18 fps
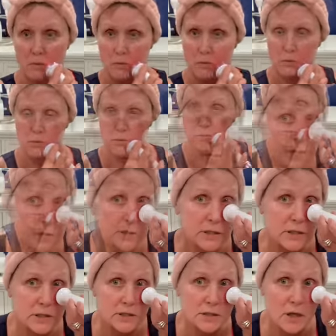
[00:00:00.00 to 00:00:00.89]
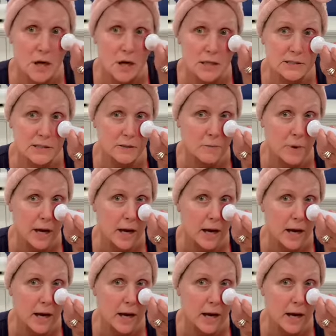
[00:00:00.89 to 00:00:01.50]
So you can see it's causing my